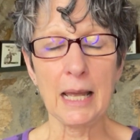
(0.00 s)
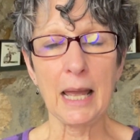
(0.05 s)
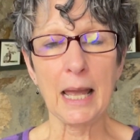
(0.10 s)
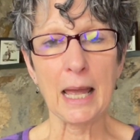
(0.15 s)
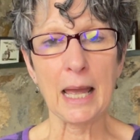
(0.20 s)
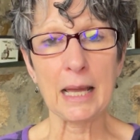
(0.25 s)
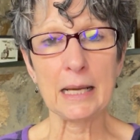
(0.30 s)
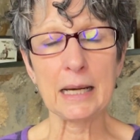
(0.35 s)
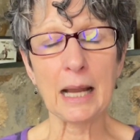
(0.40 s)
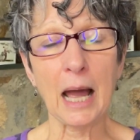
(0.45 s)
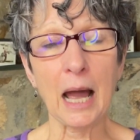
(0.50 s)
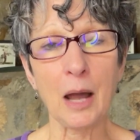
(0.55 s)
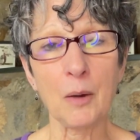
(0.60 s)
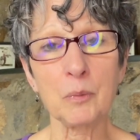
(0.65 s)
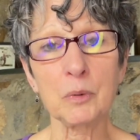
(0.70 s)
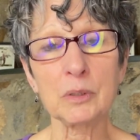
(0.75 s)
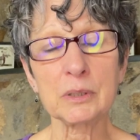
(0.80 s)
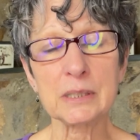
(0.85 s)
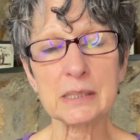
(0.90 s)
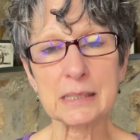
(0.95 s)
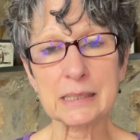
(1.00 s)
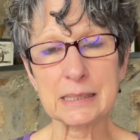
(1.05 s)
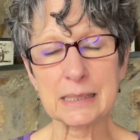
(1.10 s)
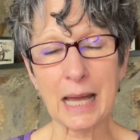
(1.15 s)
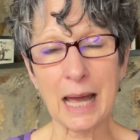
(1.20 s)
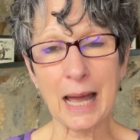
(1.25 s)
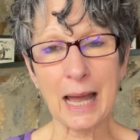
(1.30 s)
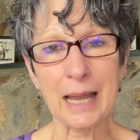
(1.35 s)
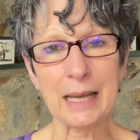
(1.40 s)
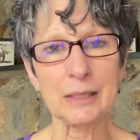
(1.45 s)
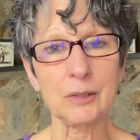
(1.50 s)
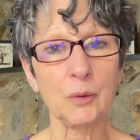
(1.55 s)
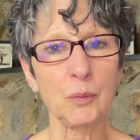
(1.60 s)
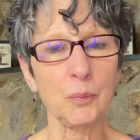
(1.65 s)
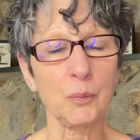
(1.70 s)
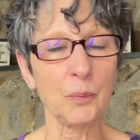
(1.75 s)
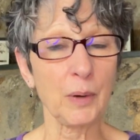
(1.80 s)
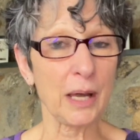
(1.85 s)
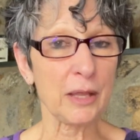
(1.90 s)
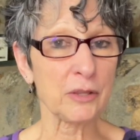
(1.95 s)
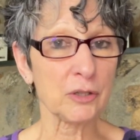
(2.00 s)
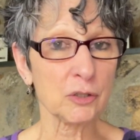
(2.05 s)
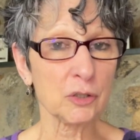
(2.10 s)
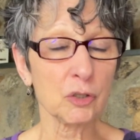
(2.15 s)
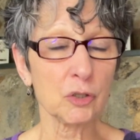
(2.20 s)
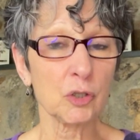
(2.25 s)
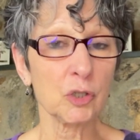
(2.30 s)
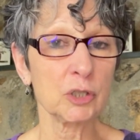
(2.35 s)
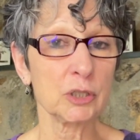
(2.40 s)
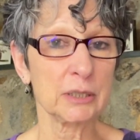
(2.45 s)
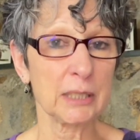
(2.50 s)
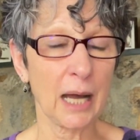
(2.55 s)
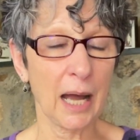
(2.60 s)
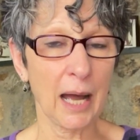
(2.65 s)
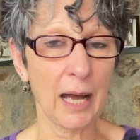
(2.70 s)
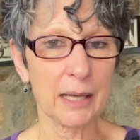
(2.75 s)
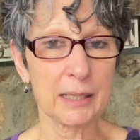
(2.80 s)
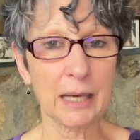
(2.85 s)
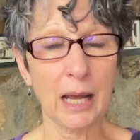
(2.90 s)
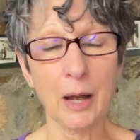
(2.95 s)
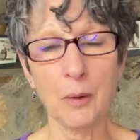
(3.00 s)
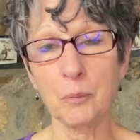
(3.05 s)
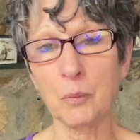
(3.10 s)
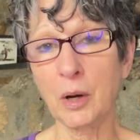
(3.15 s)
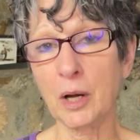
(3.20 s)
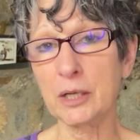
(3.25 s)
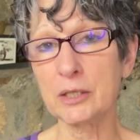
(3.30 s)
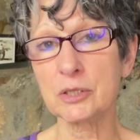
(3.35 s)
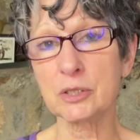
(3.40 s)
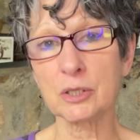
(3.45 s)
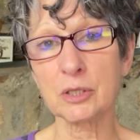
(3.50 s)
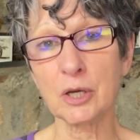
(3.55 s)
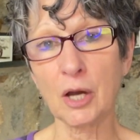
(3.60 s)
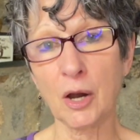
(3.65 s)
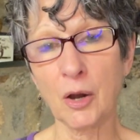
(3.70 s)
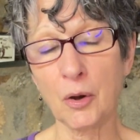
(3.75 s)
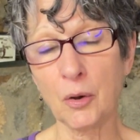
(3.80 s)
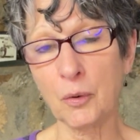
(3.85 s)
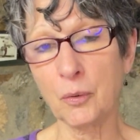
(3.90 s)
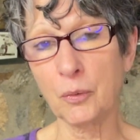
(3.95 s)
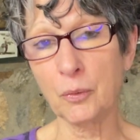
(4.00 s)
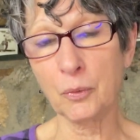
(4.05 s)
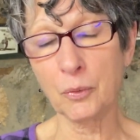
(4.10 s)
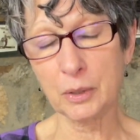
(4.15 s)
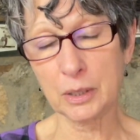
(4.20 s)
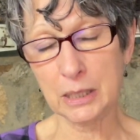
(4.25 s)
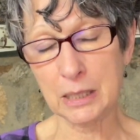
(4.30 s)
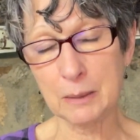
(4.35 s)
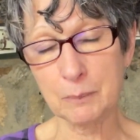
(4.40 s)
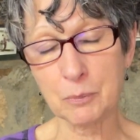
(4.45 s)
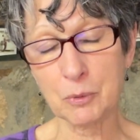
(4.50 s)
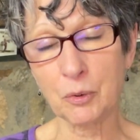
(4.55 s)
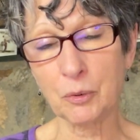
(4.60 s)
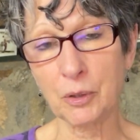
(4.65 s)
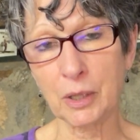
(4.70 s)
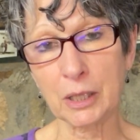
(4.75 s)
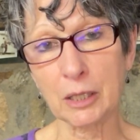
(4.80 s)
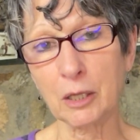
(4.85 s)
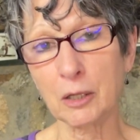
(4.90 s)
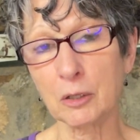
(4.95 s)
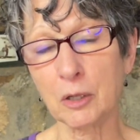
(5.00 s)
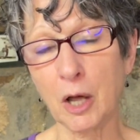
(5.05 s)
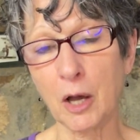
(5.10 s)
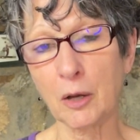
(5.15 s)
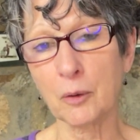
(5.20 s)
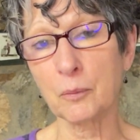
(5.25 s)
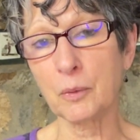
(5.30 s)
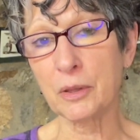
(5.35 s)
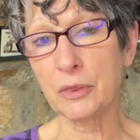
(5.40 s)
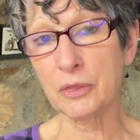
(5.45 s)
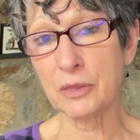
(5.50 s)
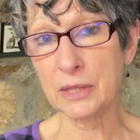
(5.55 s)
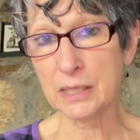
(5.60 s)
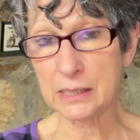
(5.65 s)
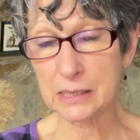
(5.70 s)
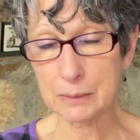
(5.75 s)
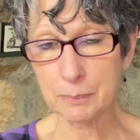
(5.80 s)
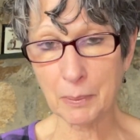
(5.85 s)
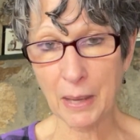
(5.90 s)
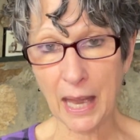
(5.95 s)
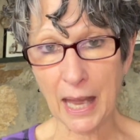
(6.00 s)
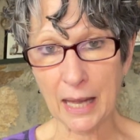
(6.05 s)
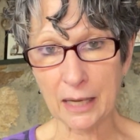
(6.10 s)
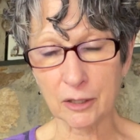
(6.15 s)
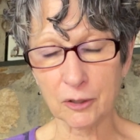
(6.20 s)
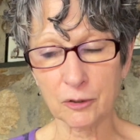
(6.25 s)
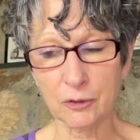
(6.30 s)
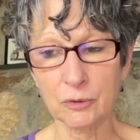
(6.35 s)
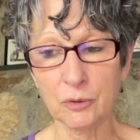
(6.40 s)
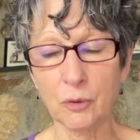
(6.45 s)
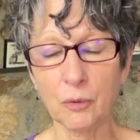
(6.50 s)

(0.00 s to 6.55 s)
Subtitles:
and I will decide whether or not I want to keep going along with this pattern,